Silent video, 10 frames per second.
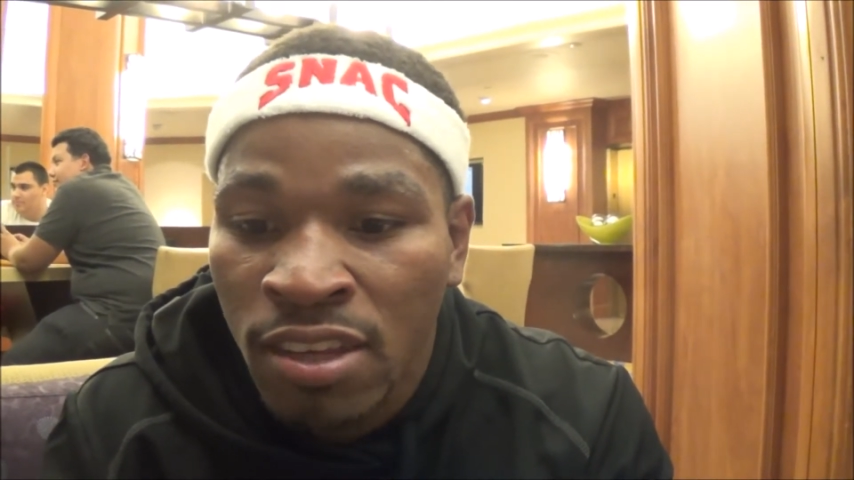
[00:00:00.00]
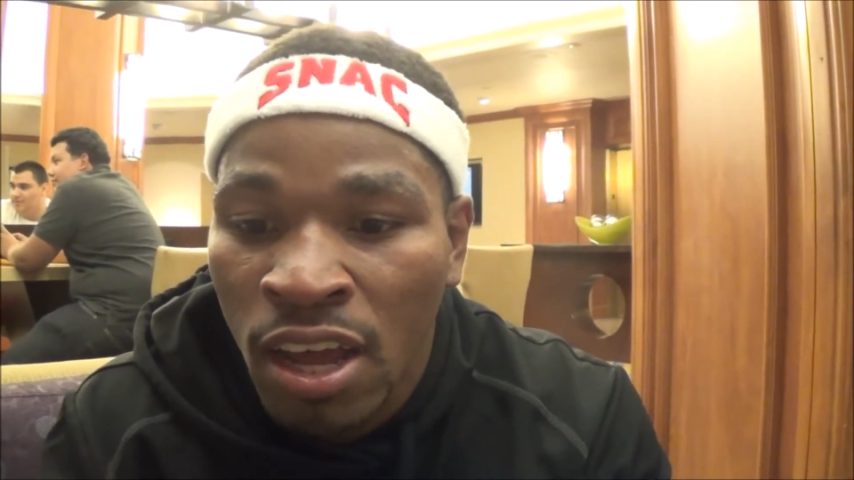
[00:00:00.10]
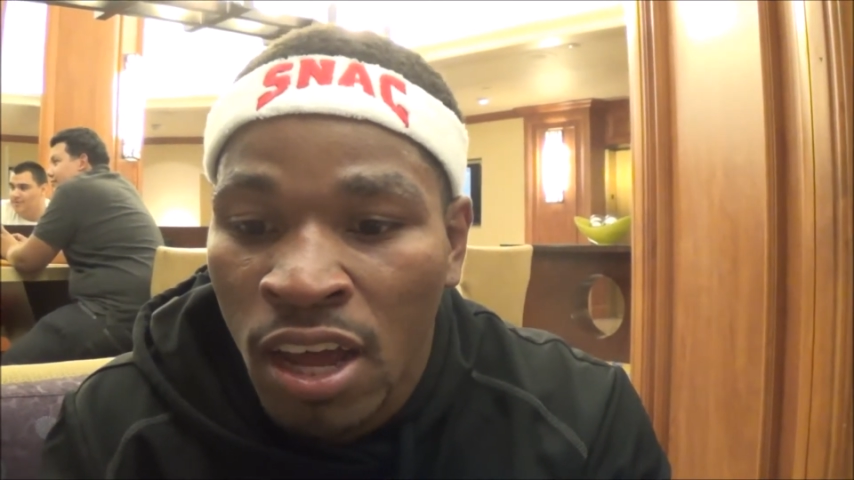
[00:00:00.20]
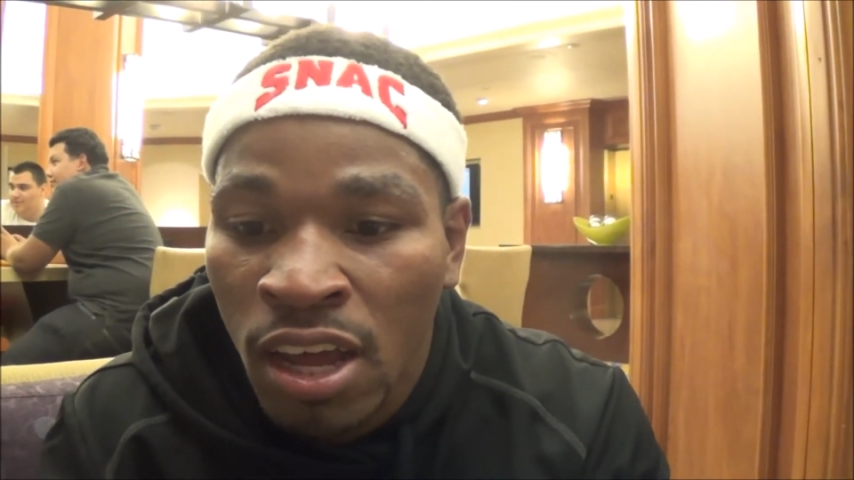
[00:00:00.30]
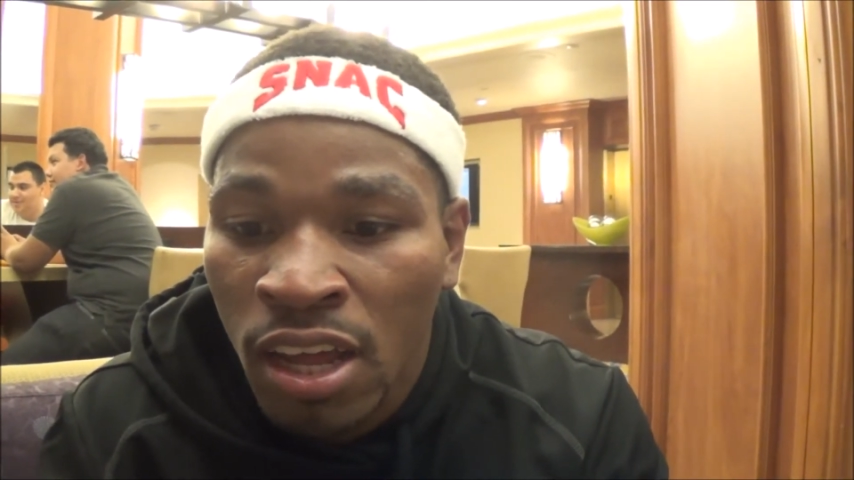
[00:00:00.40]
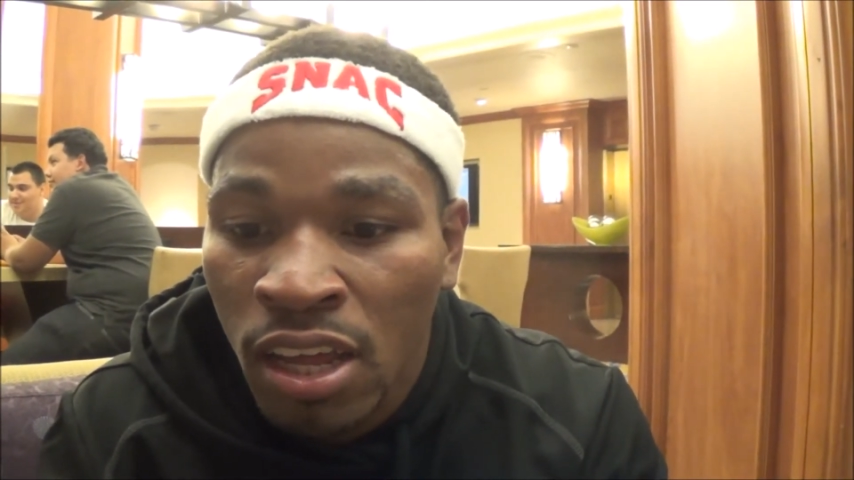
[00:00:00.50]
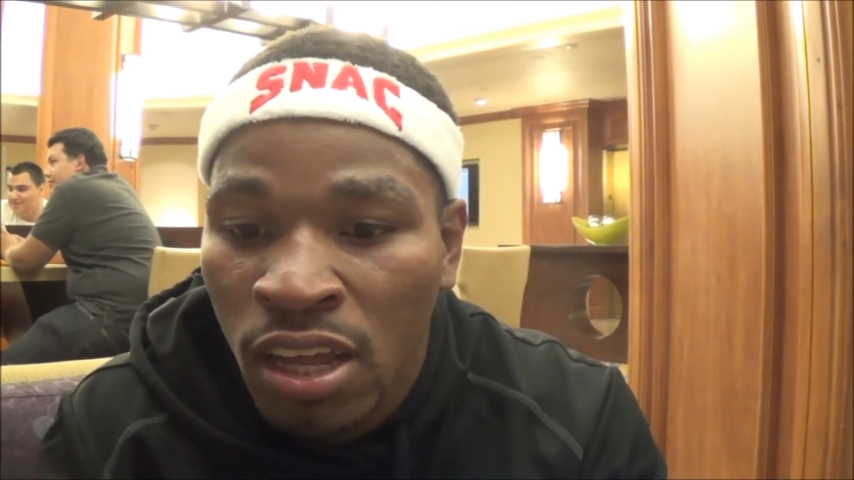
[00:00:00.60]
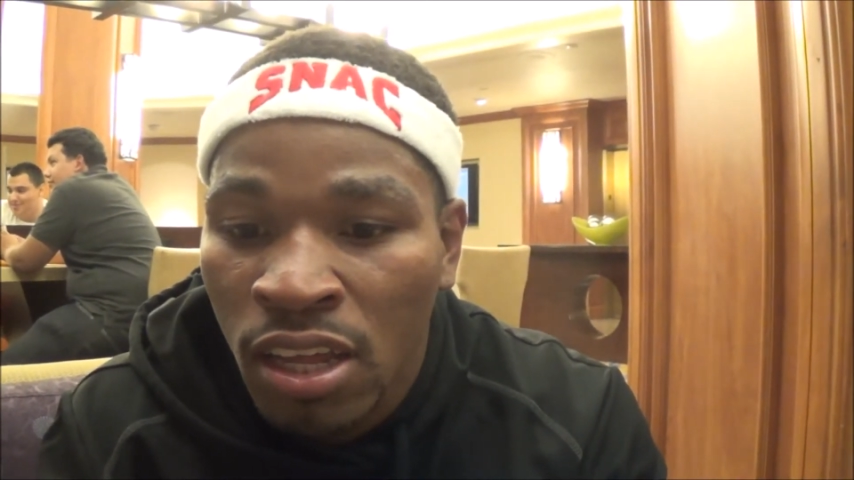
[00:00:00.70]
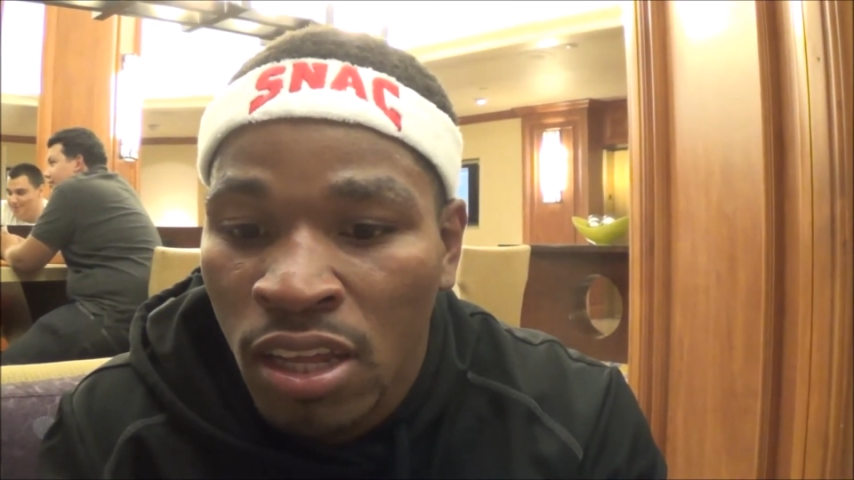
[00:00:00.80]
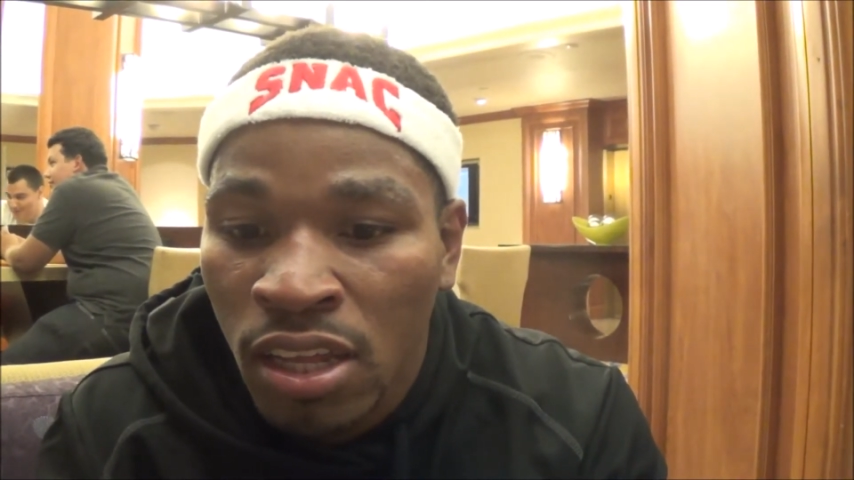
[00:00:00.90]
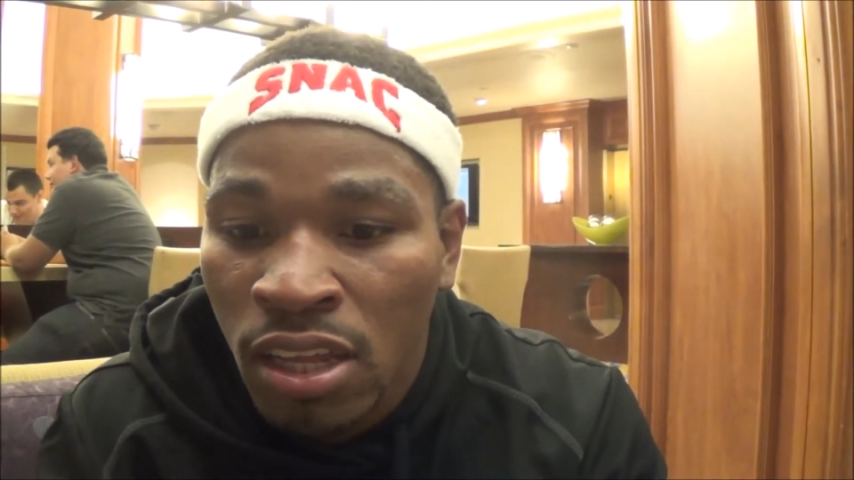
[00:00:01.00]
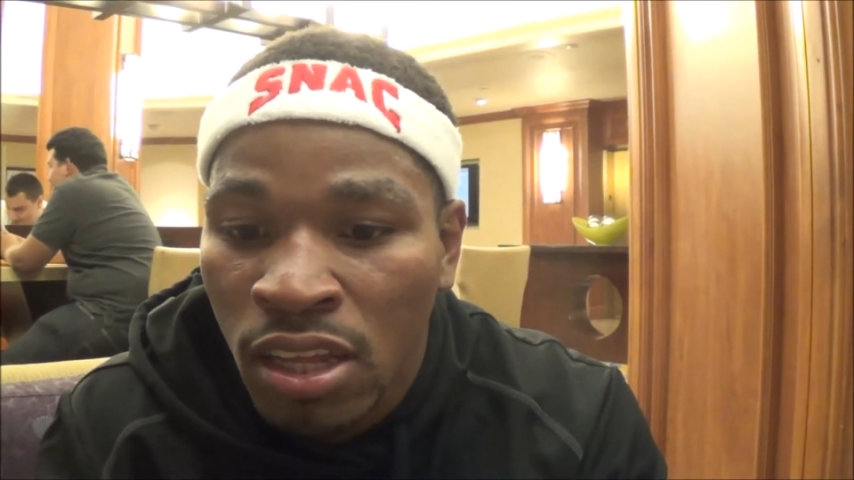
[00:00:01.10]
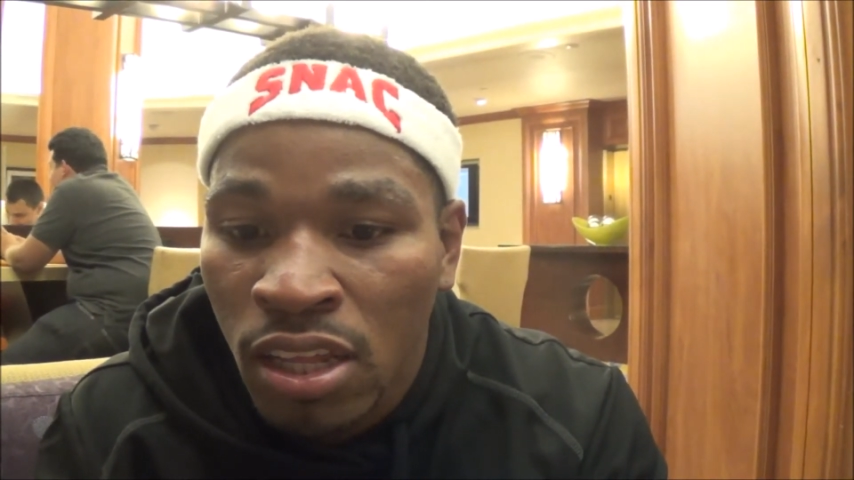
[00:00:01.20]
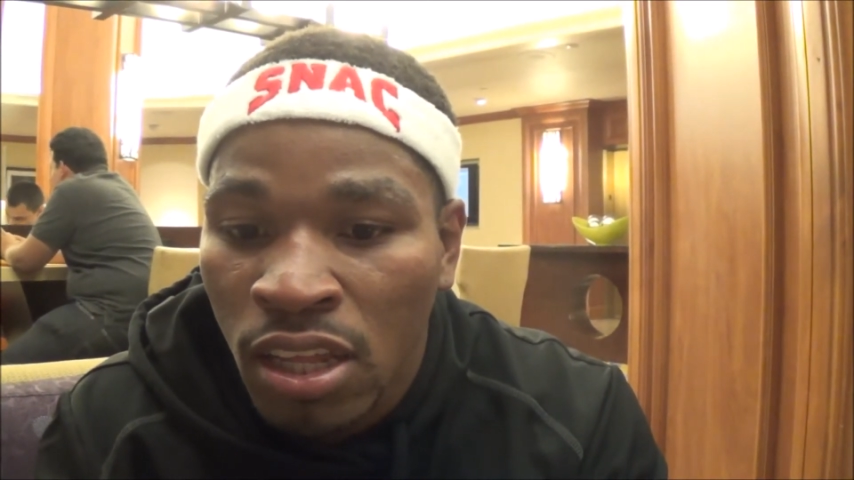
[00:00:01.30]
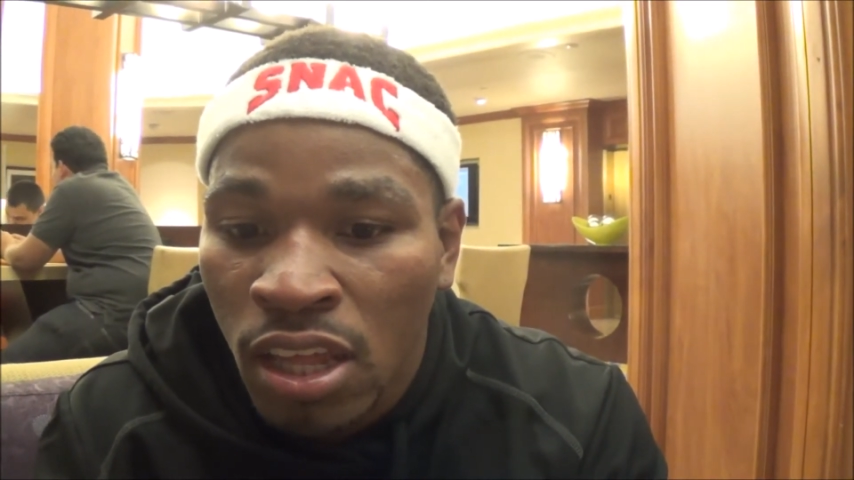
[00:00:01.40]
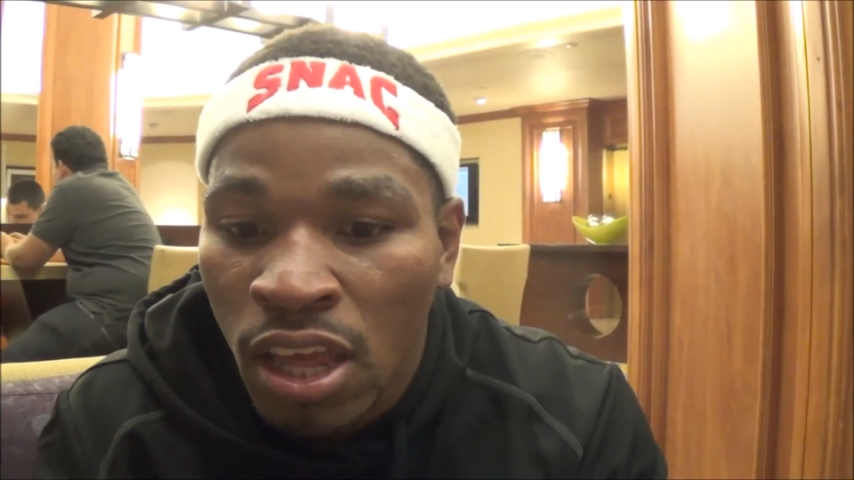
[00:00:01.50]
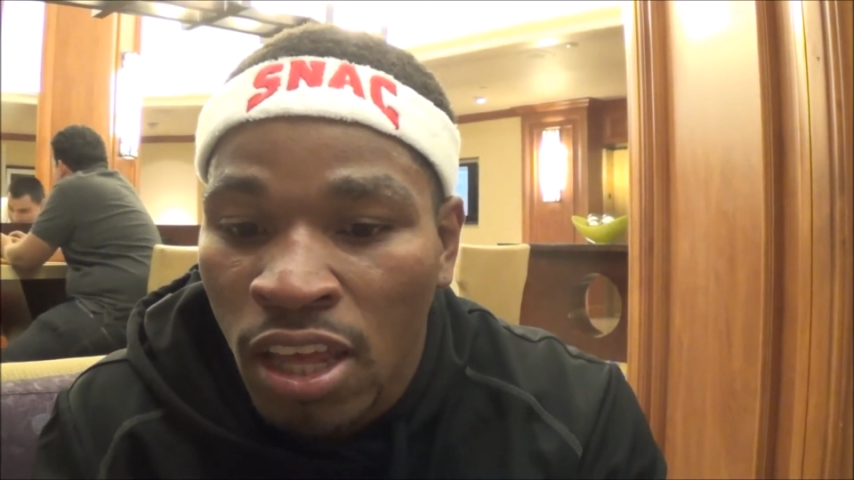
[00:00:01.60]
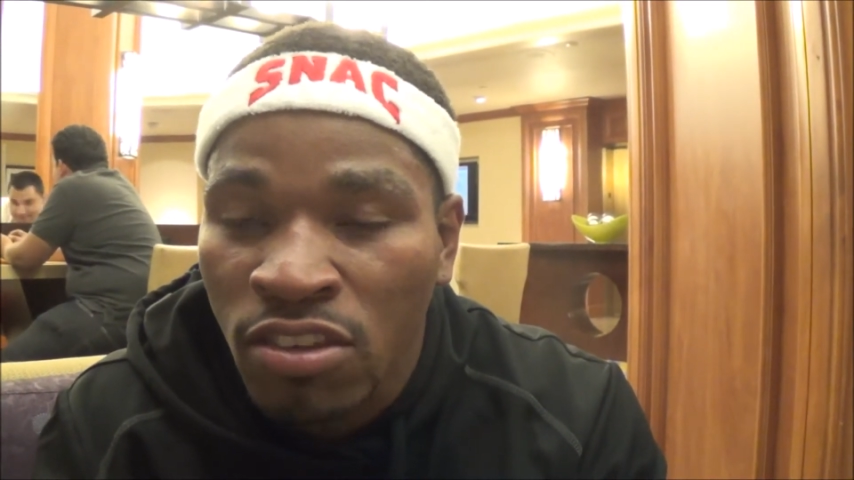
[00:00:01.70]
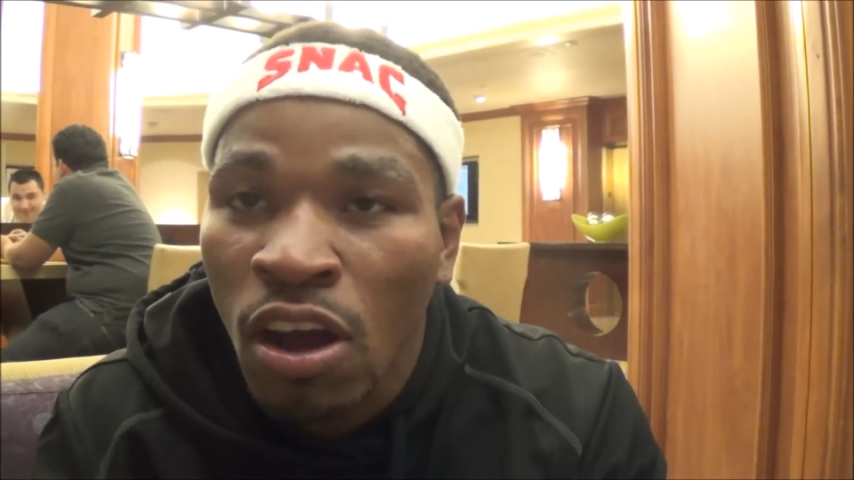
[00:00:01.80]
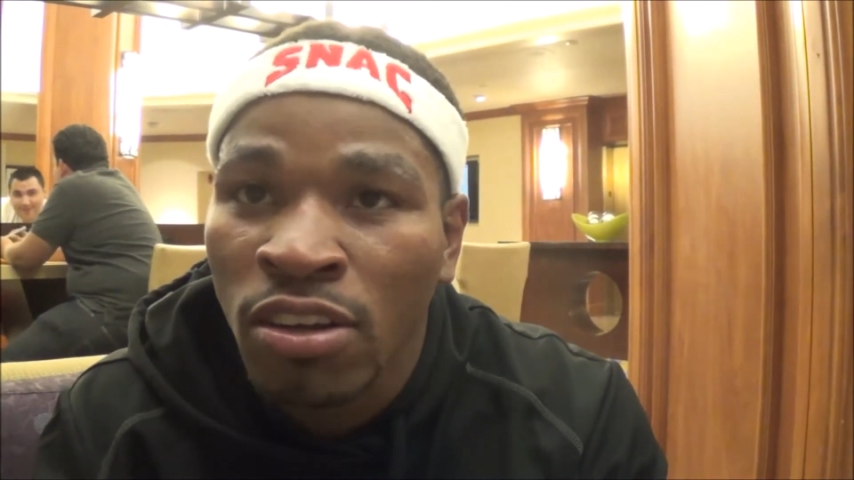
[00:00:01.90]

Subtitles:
hard